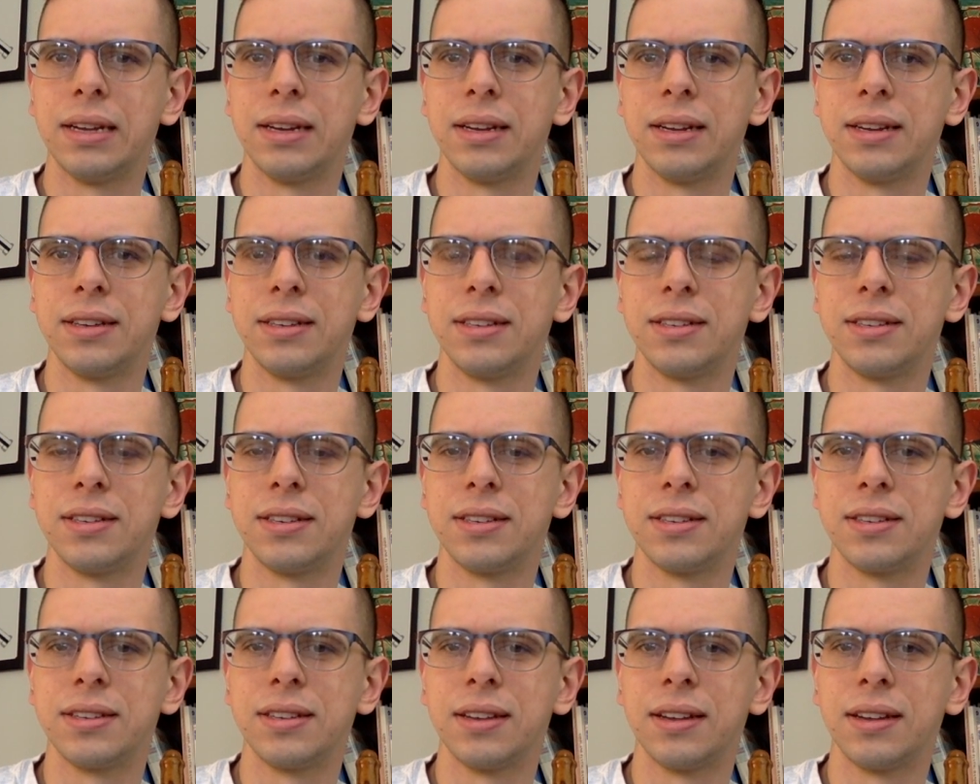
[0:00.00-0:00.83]
It's
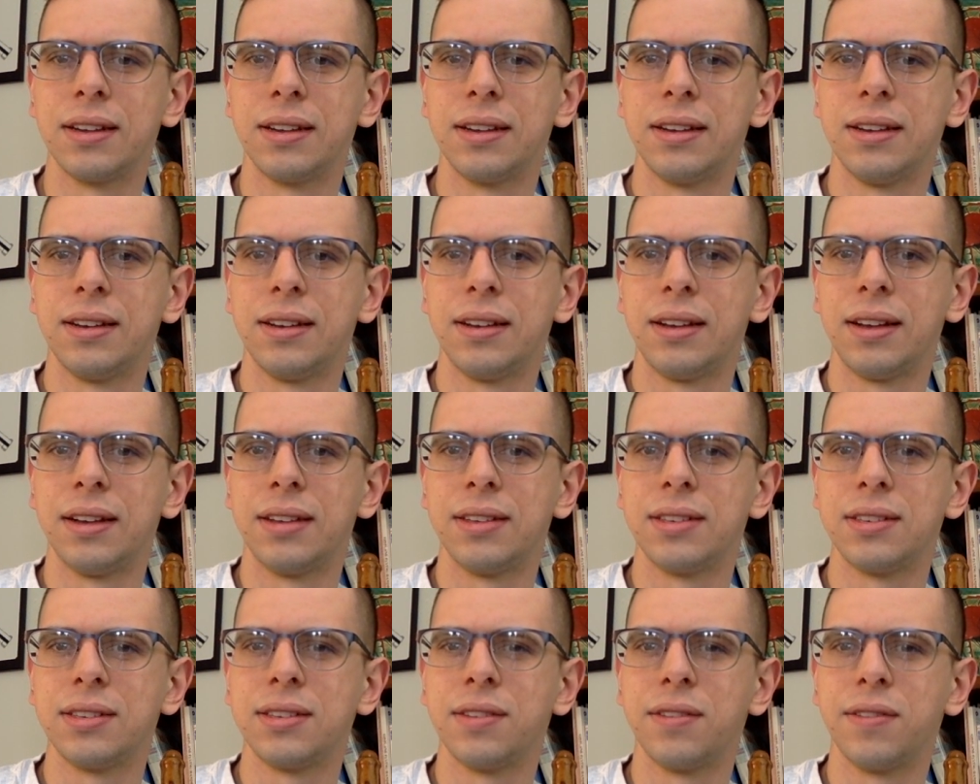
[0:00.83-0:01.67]
just
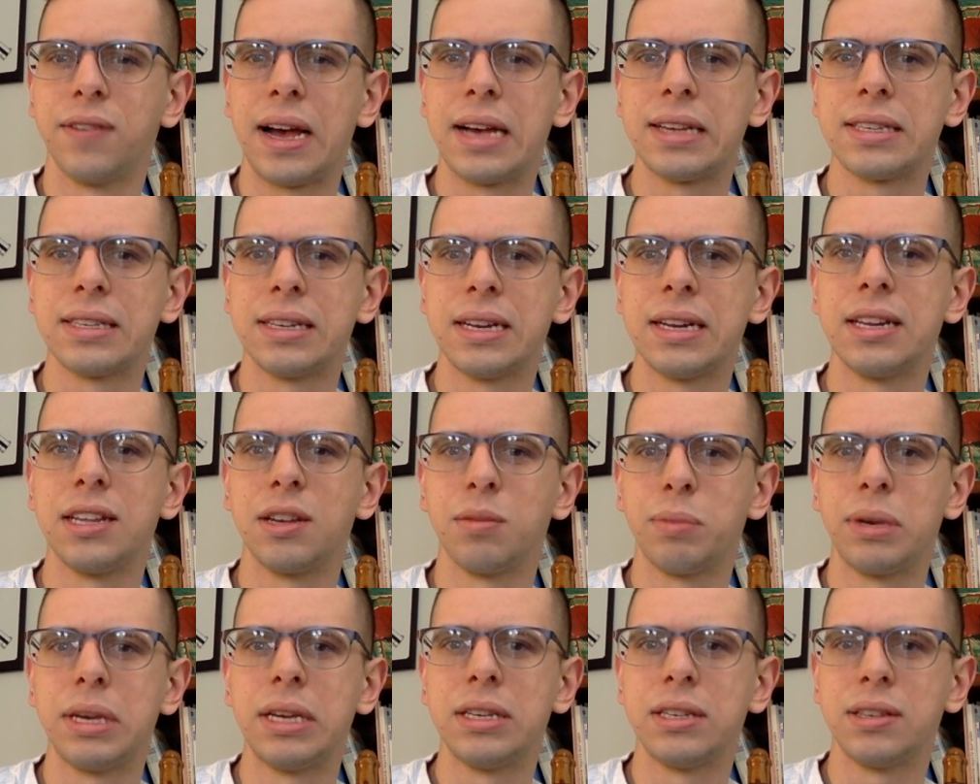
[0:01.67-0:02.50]
a fascinating
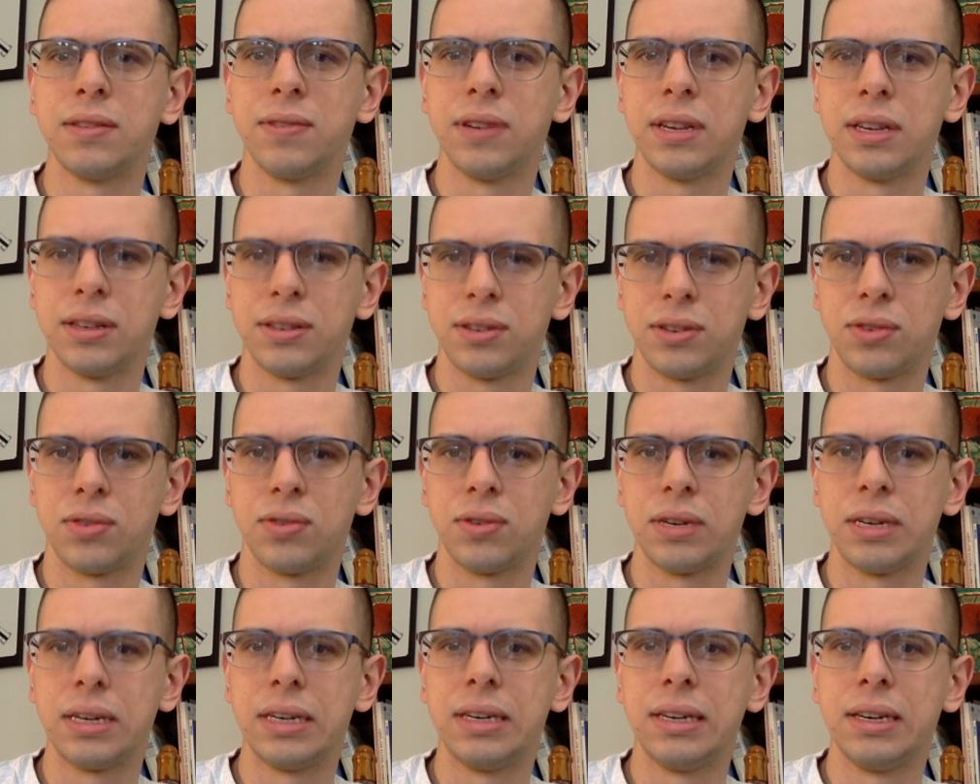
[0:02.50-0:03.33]
piece of
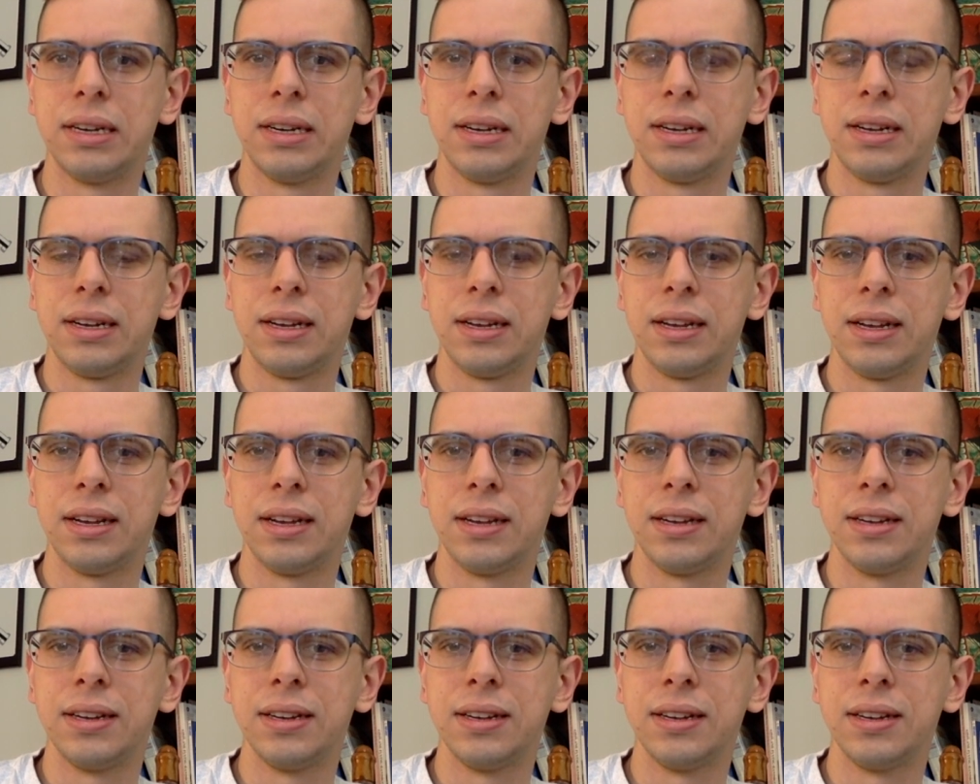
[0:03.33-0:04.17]
history,
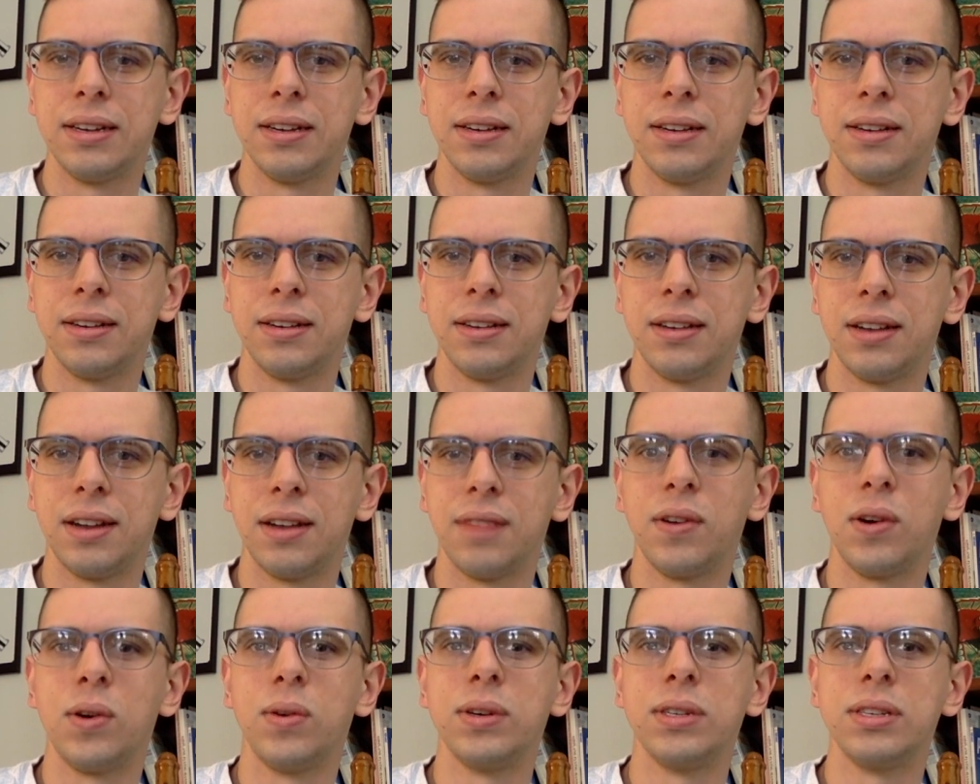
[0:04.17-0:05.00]
and
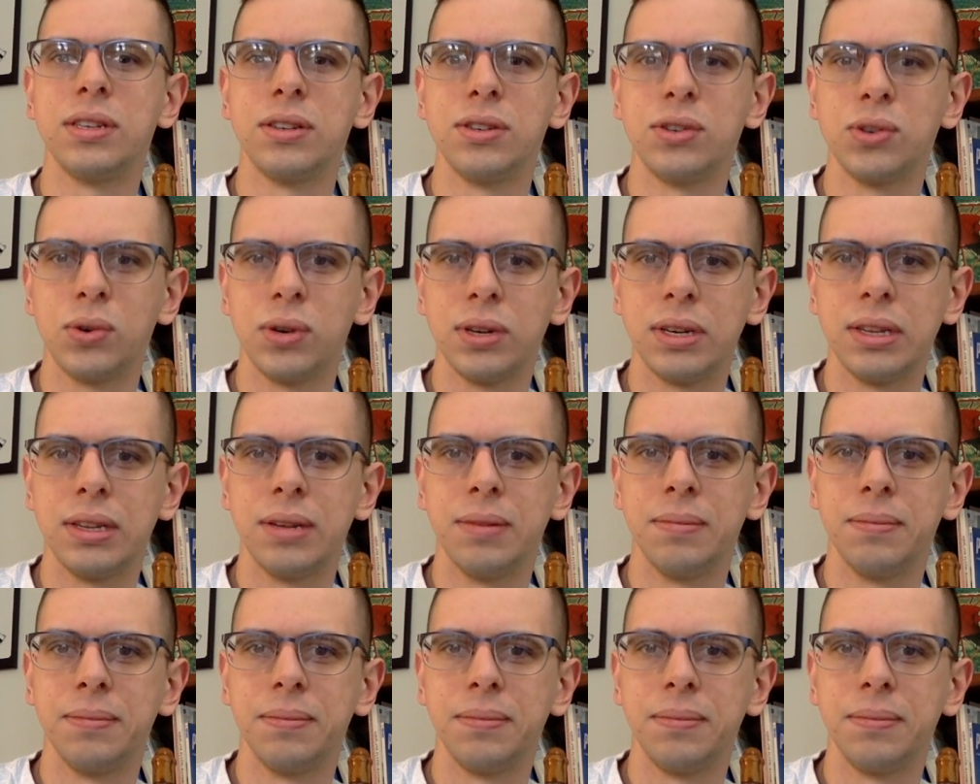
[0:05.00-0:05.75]
I've always enjoyed them.